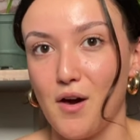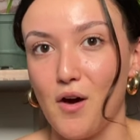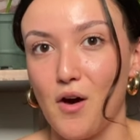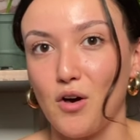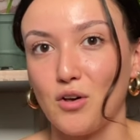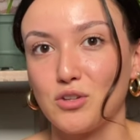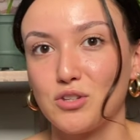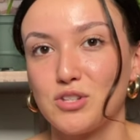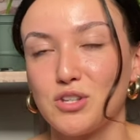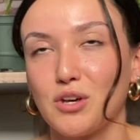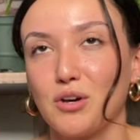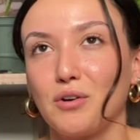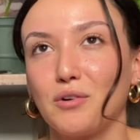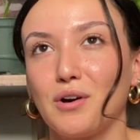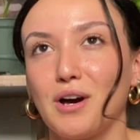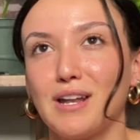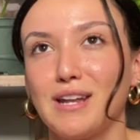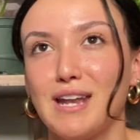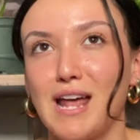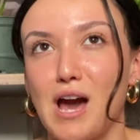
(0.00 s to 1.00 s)
Also,
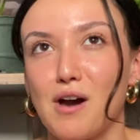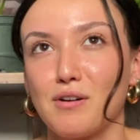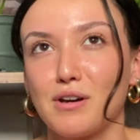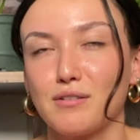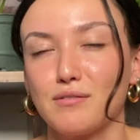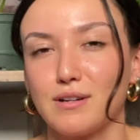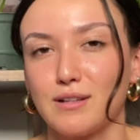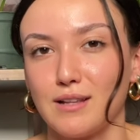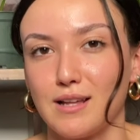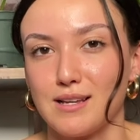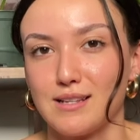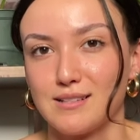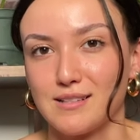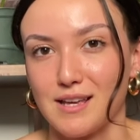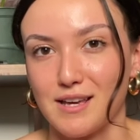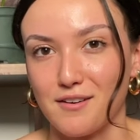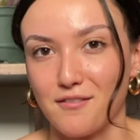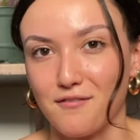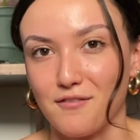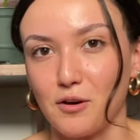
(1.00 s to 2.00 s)
now I realize
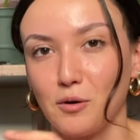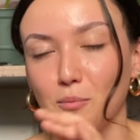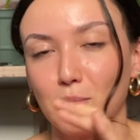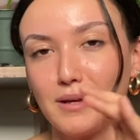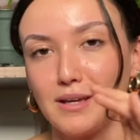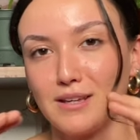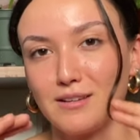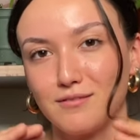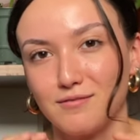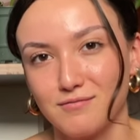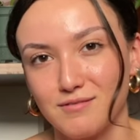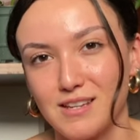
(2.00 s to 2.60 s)
like filming,